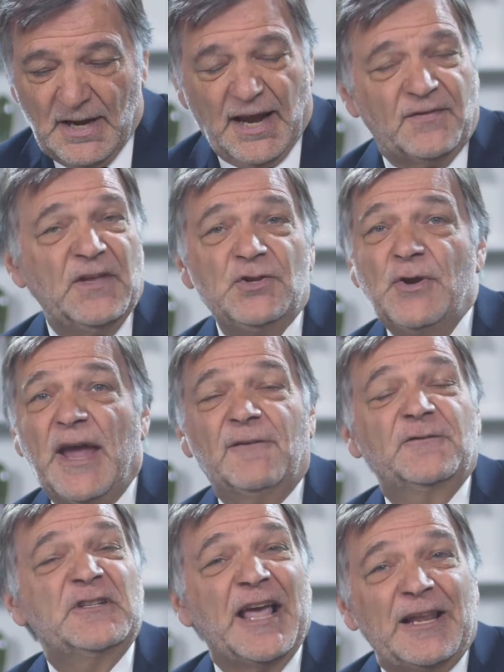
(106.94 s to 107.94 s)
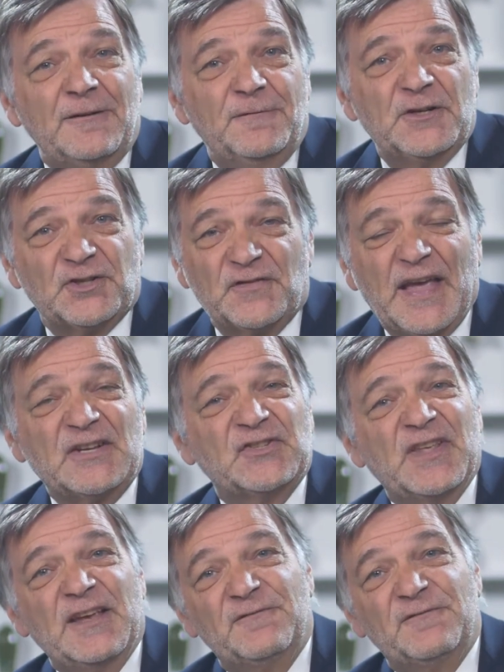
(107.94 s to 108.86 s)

And then you have television. That's the